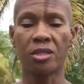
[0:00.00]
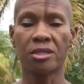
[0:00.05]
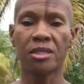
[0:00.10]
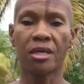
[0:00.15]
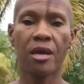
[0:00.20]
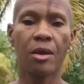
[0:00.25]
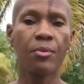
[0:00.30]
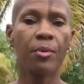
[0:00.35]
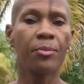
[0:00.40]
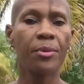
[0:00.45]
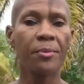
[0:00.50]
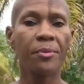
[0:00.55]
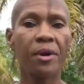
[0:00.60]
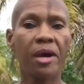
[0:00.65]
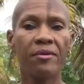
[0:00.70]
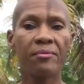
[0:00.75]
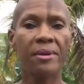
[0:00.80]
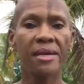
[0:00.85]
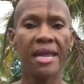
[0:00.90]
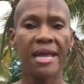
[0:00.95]
A couple of people
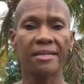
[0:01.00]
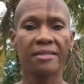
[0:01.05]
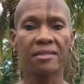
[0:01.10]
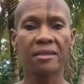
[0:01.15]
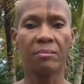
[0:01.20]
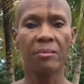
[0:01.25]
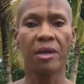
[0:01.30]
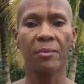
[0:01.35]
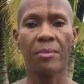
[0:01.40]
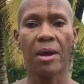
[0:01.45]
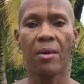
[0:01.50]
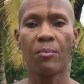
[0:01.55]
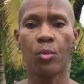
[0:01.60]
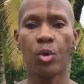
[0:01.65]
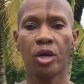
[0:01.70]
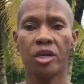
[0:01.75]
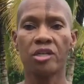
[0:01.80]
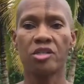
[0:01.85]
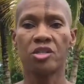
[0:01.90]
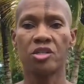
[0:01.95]
have been asking me about
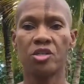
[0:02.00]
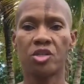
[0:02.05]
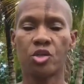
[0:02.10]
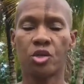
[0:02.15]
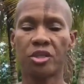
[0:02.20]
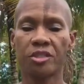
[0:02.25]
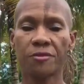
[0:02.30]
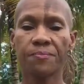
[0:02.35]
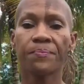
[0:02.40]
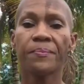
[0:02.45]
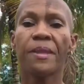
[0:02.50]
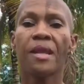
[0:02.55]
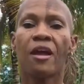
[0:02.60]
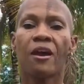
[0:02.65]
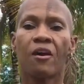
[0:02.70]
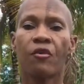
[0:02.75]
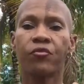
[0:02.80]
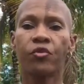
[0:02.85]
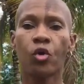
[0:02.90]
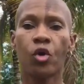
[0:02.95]
mortgage insurance.
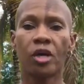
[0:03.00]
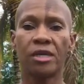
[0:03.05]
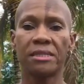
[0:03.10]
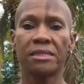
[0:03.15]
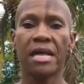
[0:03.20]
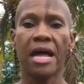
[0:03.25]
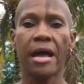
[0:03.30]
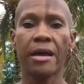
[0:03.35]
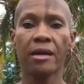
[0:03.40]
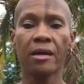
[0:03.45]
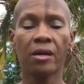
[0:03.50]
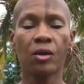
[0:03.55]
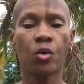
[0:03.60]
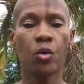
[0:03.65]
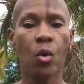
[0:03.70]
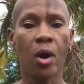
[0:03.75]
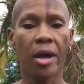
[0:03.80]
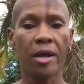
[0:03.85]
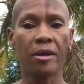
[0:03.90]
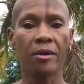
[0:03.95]
Of course, I
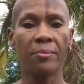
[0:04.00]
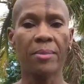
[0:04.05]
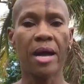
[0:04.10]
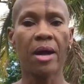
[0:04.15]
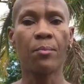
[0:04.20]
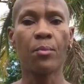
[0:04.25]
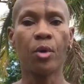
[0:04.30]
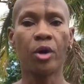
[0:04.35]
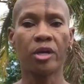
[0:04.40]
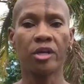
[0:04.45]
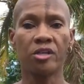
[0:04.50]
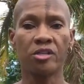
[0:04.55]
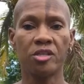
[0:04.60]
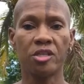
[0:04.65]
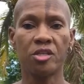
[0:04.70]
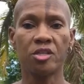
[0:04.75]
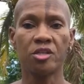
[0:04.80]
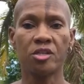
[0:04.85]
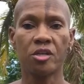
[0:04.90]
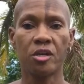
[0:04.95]
inquired about mortgage
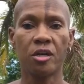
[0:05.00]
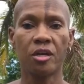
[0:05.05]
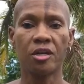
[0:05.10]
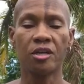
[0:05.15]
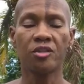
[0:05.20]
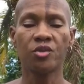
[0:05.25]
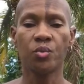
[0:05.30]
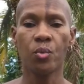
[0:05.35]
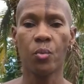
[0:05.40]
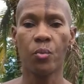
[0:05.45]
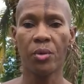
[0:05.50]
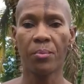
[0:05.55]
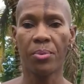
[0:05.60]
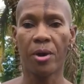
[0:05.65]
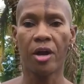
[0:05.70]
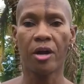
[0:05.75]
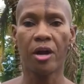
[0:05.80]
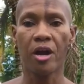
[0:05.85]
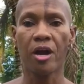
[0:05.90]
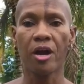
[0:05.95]
insurance when we
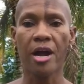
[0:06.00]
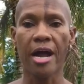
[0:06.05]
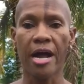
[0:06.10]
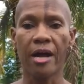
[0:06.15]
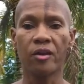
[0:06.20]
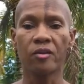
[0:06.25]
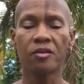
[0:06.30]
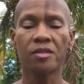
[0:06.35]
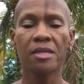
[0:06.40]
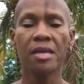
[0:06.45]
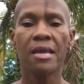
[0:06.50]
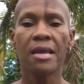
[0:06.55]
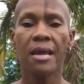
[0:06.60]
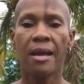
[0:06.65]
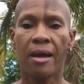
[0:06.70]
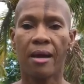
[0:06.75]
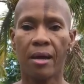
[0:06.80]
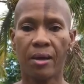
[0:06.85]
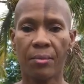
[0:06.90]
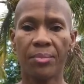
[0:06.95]
bought our house
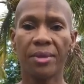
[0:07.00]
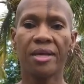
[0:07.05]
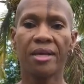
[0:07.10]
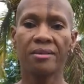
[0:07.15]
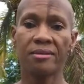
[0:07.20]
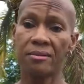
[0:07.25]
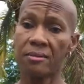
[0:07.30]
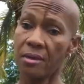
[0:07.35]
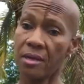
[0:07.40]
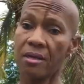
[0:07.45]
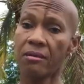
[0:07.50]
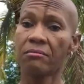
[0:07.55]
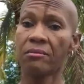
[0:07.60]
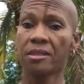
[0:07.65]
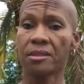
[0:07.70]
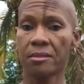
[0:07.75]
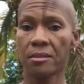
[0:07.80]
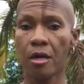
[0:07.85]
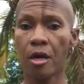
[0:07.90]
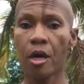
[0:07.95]
because, you know, this
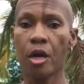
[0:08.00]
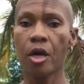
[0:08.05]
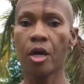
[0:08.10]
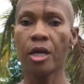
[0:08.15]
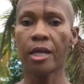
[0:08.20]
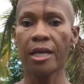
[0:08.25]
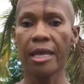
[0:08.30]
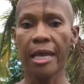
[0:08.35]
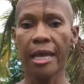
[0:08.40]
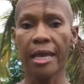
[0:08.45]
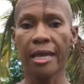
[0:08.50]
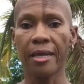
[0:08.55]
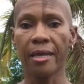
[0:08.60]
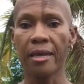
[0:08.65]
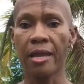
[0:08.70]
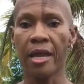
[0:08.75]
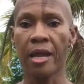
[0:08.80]
is a hurricane